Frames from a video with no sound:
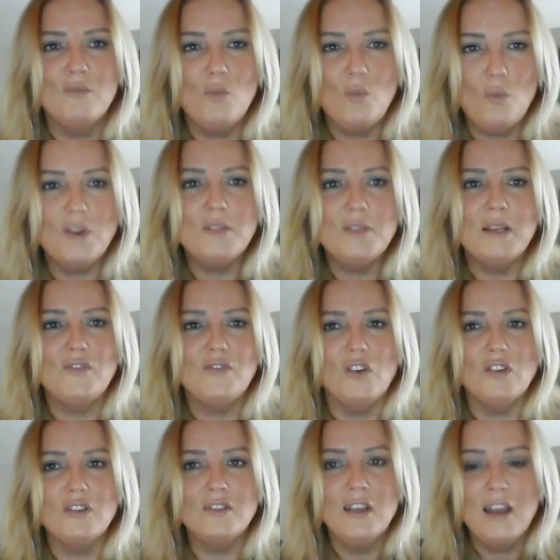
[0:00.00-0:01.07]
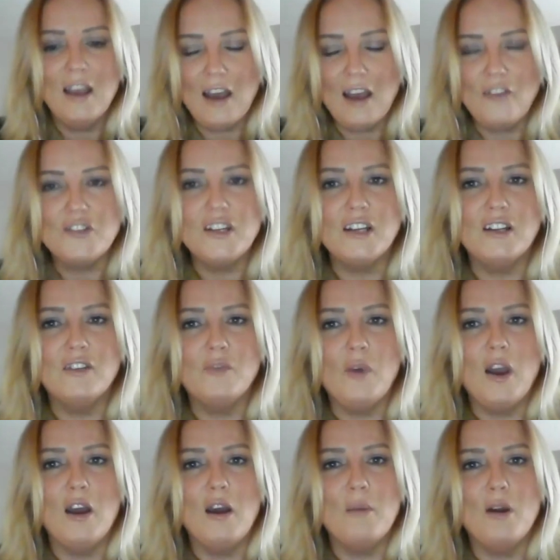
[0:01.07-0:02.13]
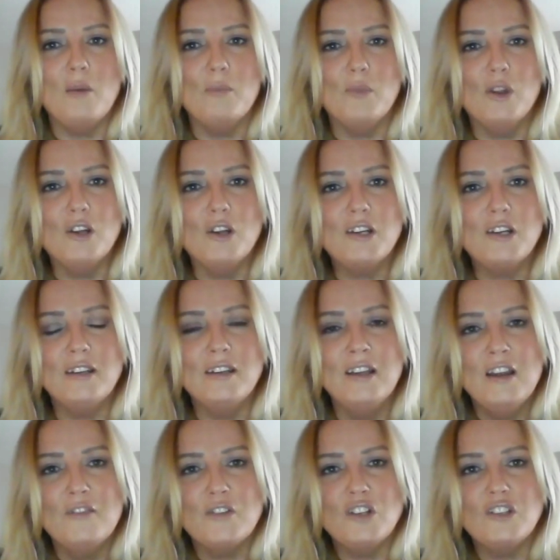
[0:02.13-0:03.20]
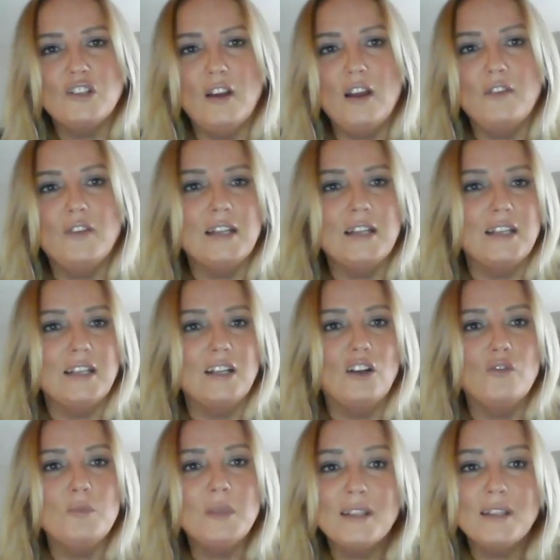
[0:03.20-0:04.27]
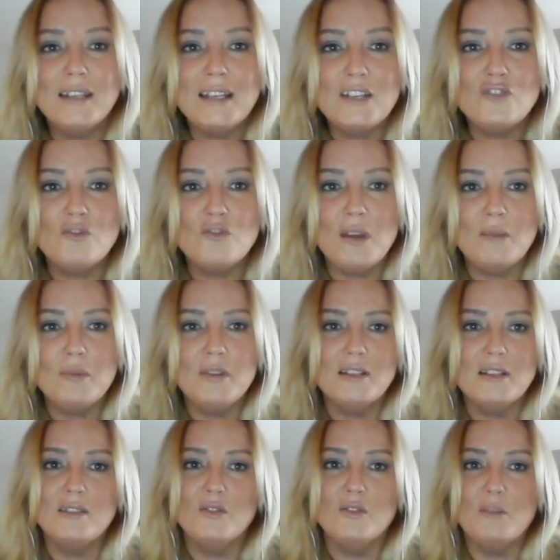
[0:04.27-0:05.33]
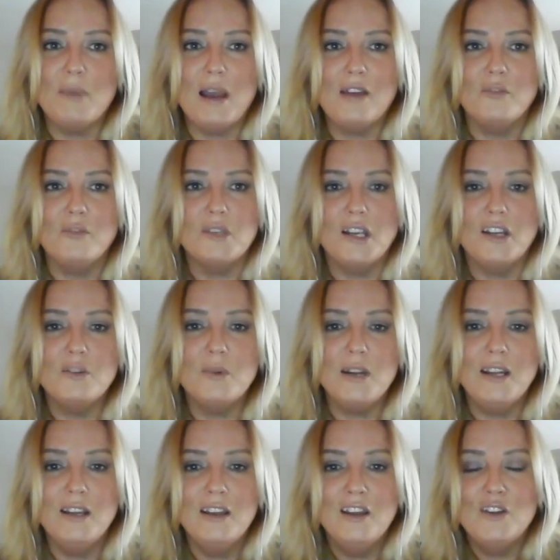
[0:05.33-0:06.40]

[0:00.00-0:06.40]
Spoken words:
What's best for us? And they're taking a problem look. And we're such a fledgling government than it is. Remember, this is only back from January.